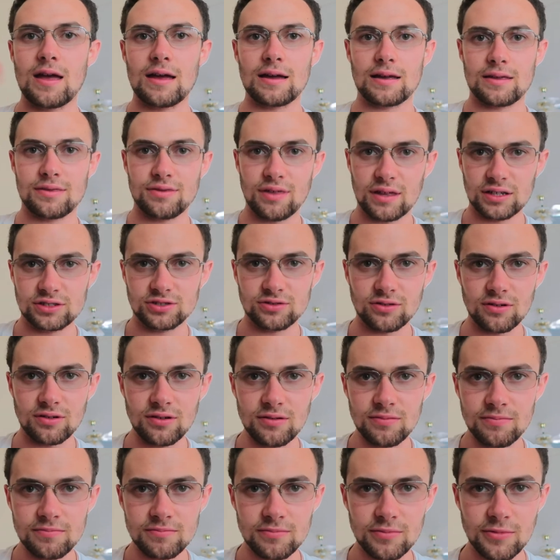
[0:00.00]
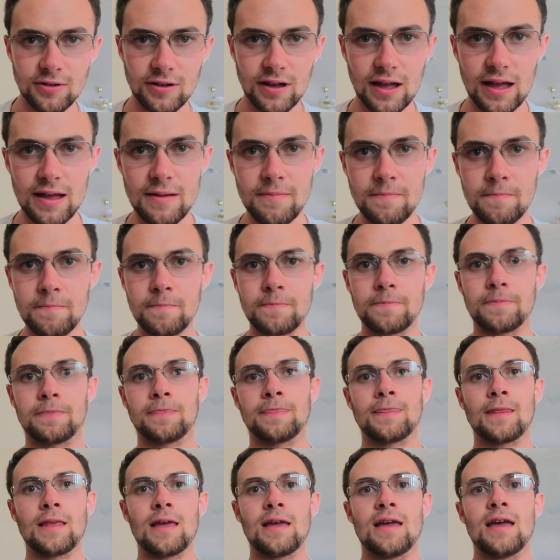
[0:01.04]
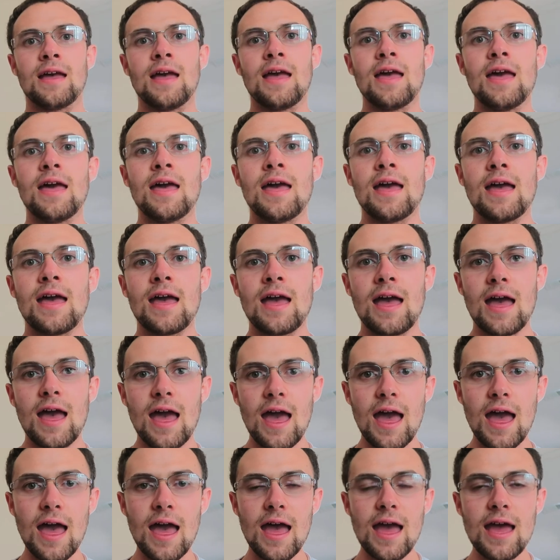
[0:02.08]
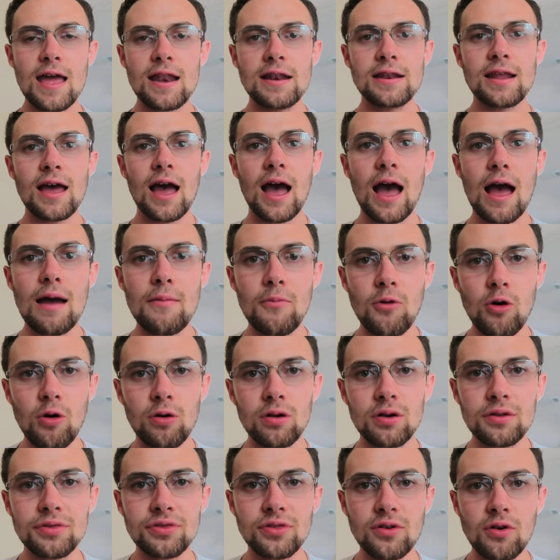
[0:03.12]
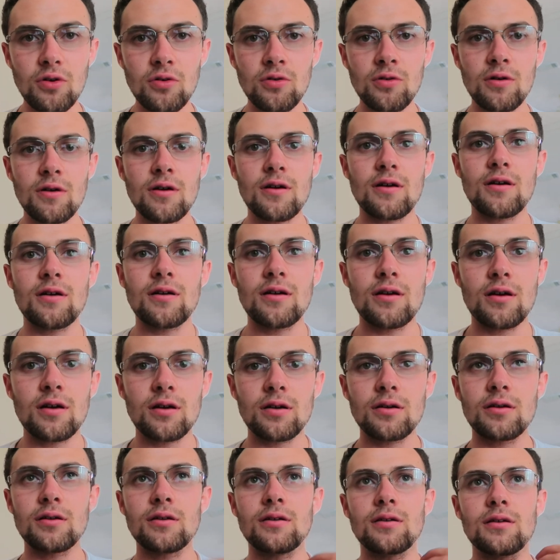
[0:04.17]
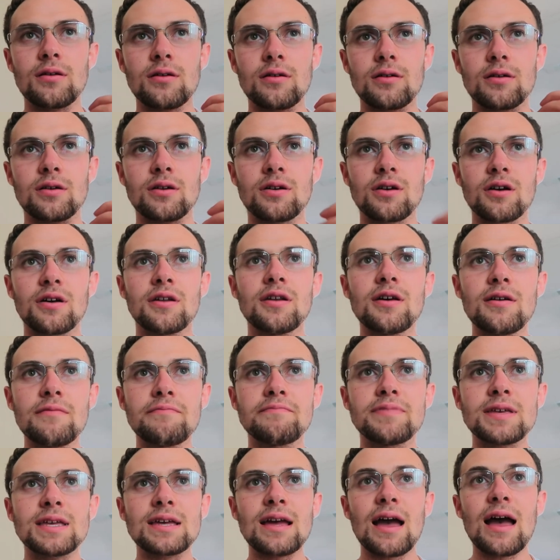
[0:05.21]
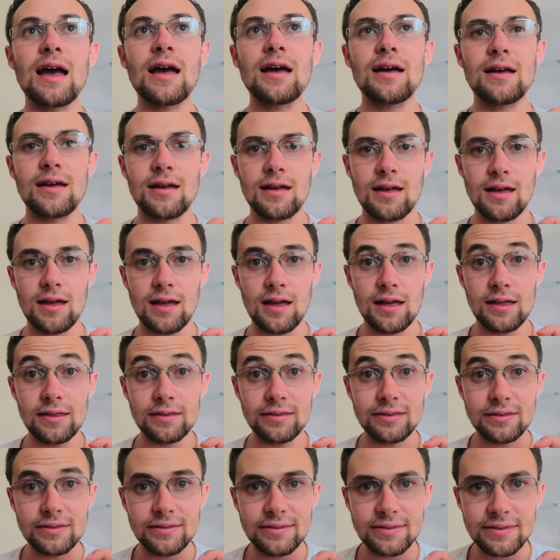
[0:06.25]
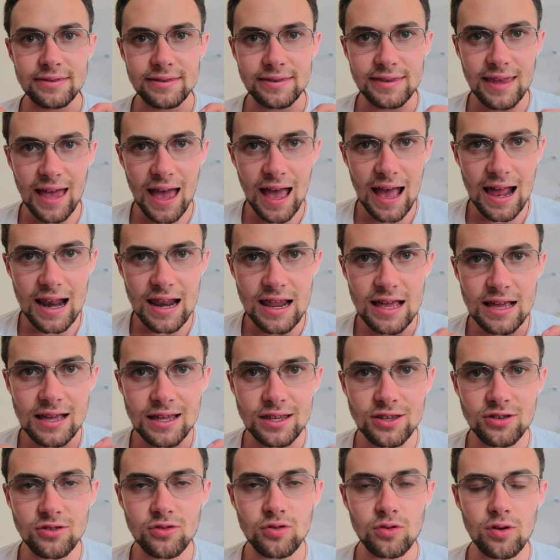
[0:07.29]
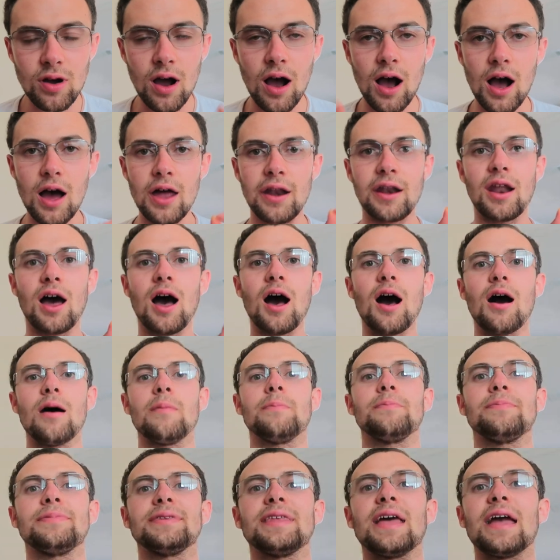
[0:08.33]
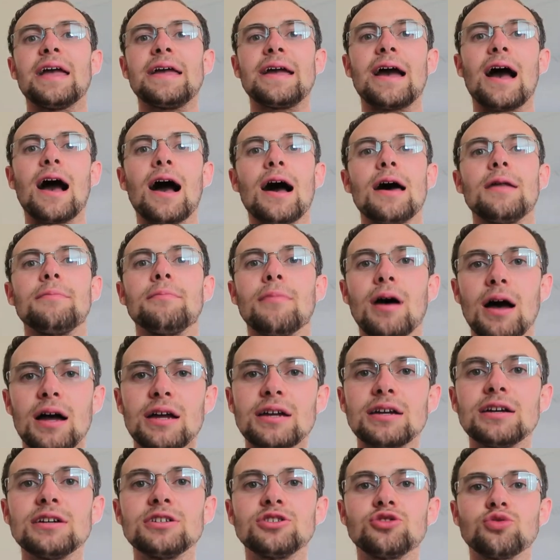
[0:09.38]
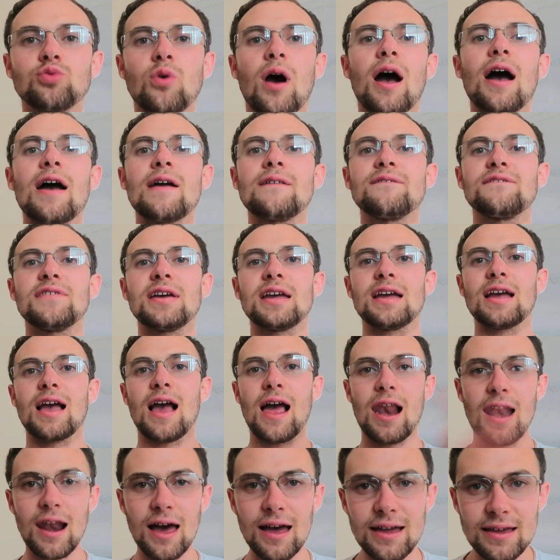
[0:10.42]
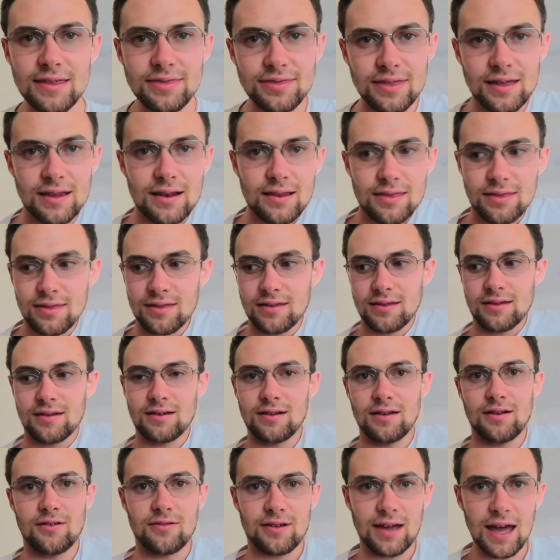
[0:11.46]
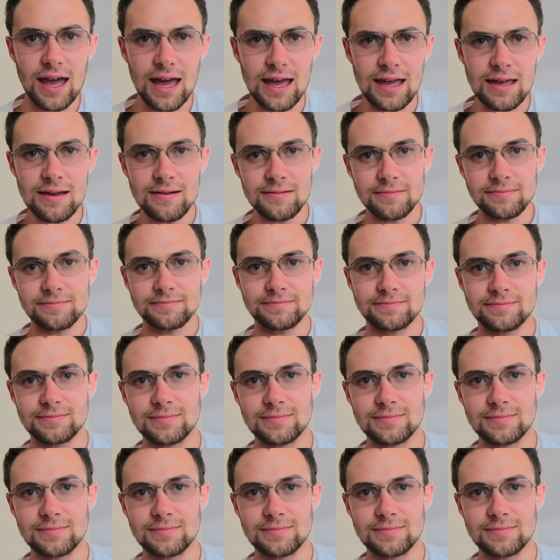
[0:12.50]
etc. Okay, and I'm also gonna be telling you an update on my driving license. Okay,